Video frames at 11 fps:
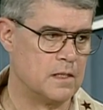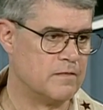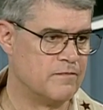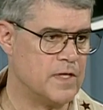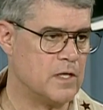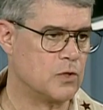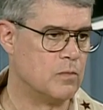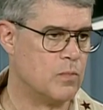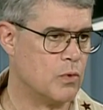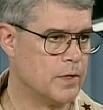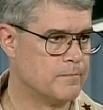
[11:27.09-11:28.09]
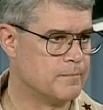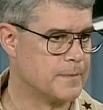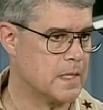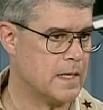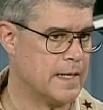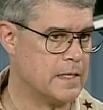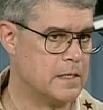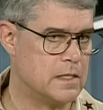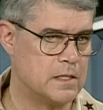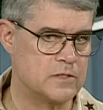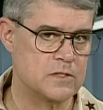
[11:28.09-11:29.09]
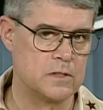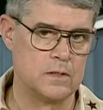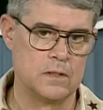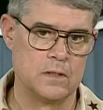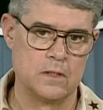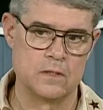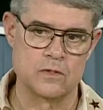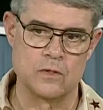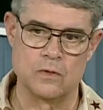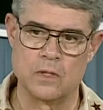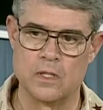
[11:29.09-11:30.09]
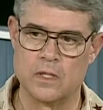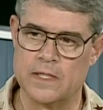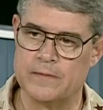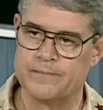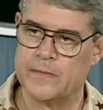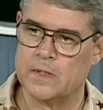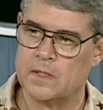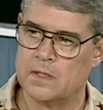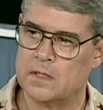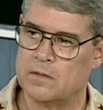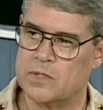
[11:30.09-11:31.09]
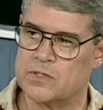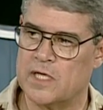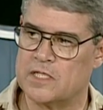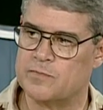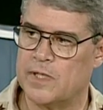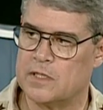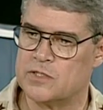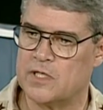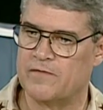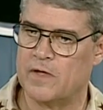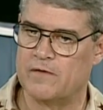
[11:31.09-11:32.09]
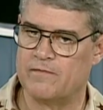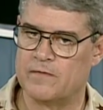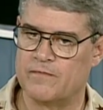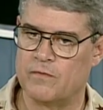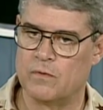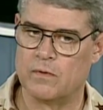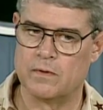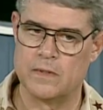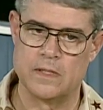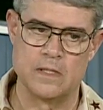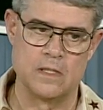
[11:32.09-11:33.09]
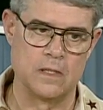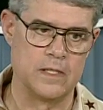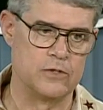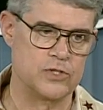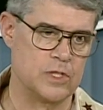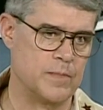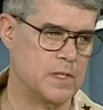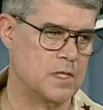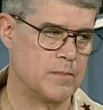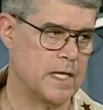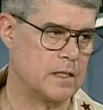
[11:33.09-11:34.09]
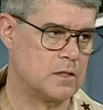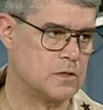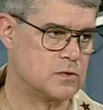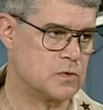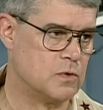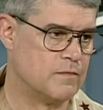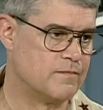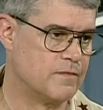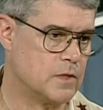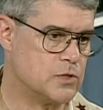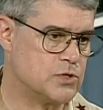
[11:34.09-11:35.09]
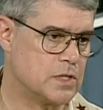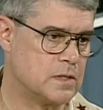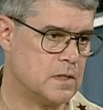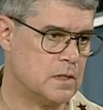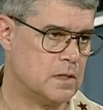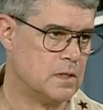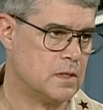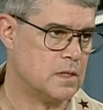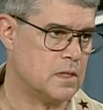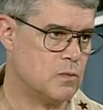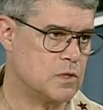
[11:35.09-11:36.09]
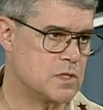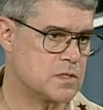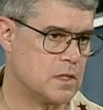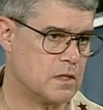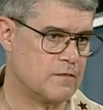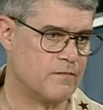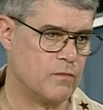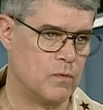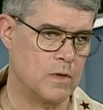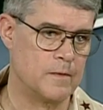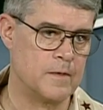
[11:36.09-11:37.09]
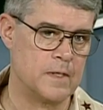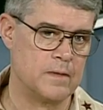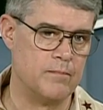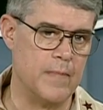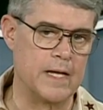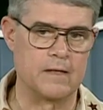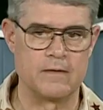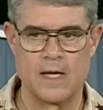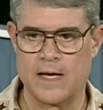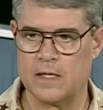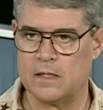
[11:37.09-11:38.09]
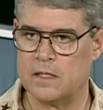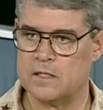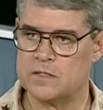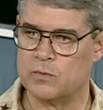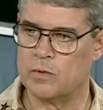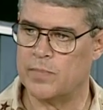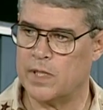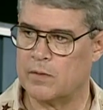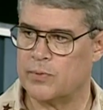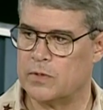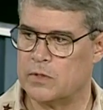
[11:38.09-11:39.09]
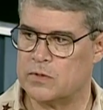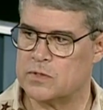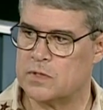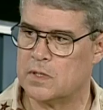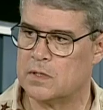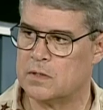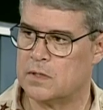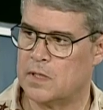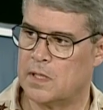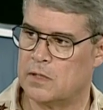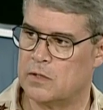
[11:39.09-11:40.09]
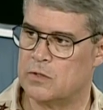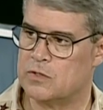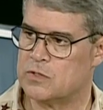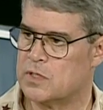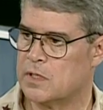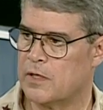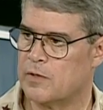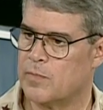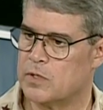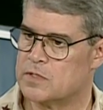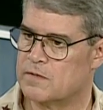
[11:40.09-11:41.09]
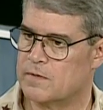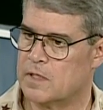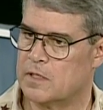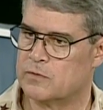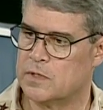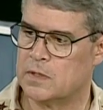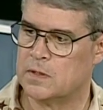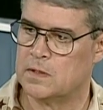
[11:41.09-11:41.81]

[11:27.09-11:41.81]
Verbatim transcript: vehicle borne IEDs. So clearly, uh, besides being a safe haven for uh, leadership and command and control, Fallujah uh, was a center for making the IEDs that were being produced and, and used in other parts of the country